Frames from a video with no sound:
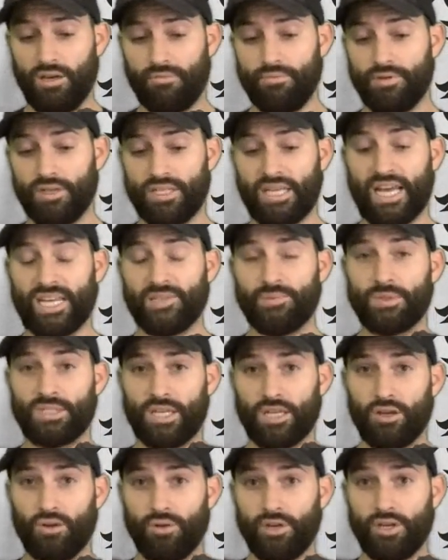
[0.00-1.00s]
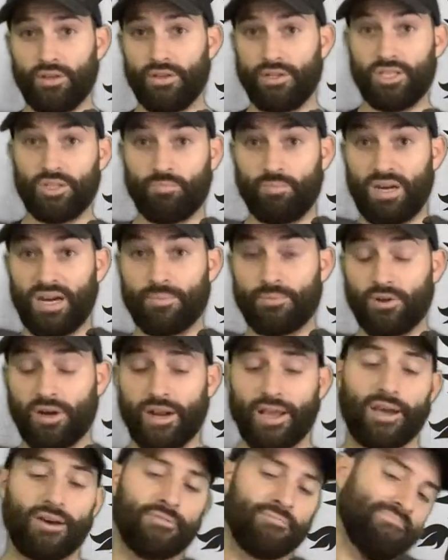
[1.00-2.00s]
attachments that go in here that just popped
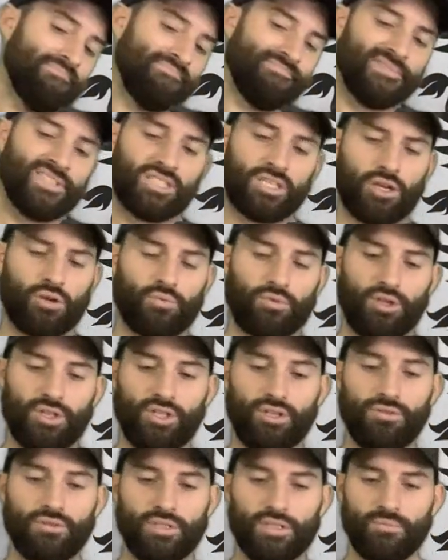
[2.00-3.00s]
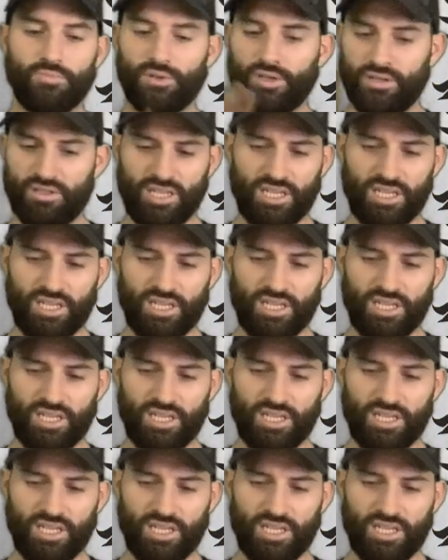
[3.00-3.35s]
right out. So I don't really use it, but